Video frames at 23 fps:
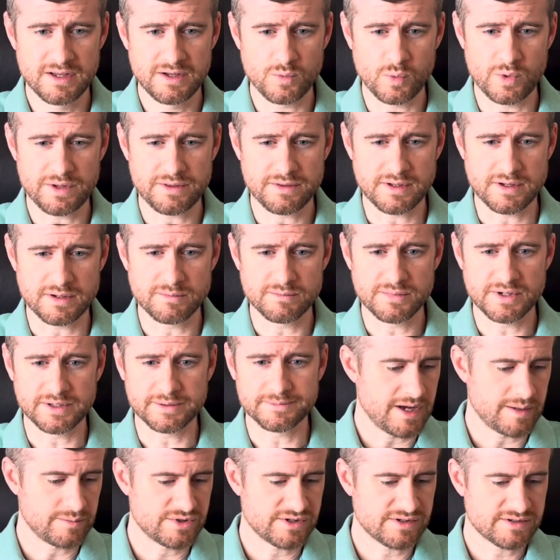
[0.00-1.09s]
with it. But
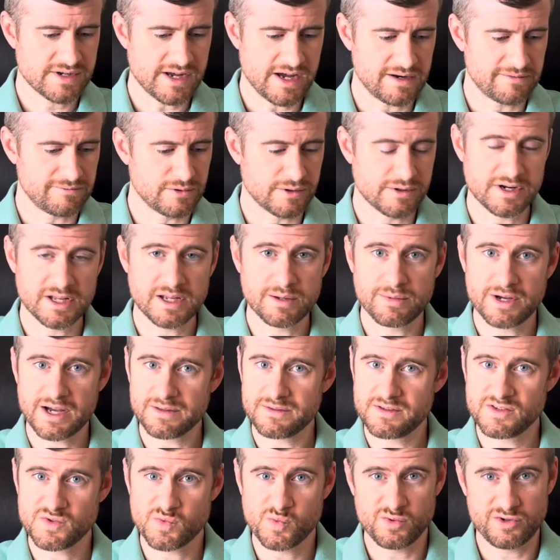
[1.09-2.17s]
I'm just kind of learning
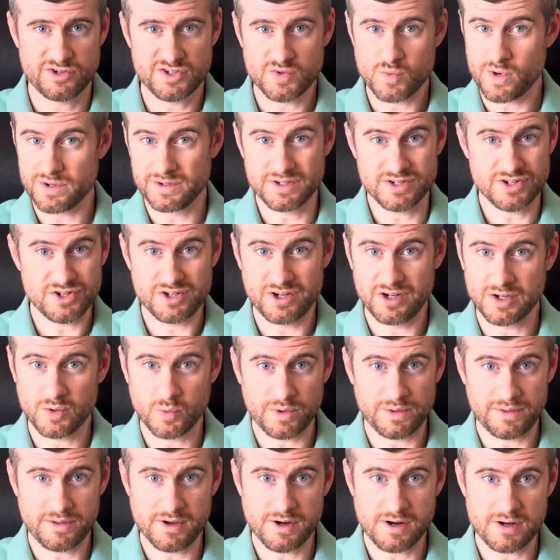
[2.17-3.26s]
about this, but just wanted to share it
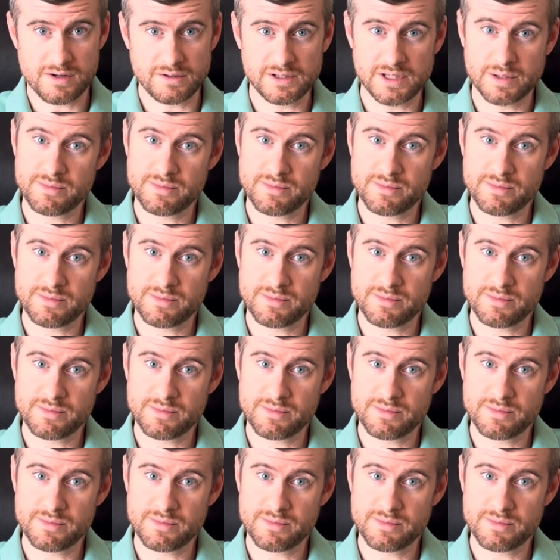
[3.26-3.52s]
with y'all.